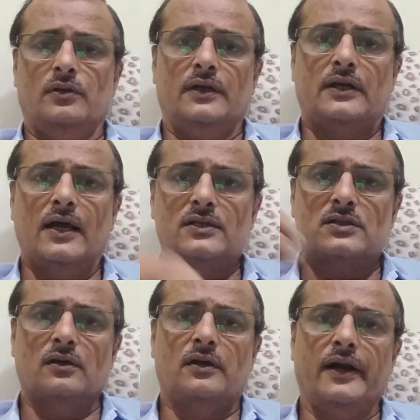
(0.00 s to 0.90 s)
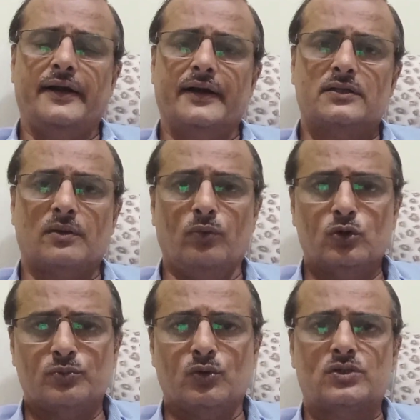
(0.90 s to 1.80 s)
it has created some
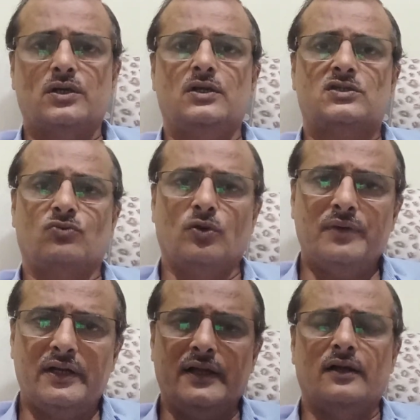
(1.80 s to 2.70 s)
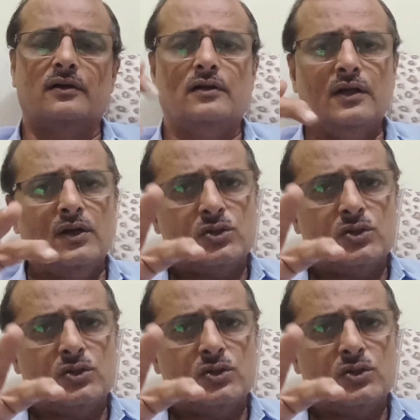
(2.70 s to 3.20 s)
loose motions, vomiting.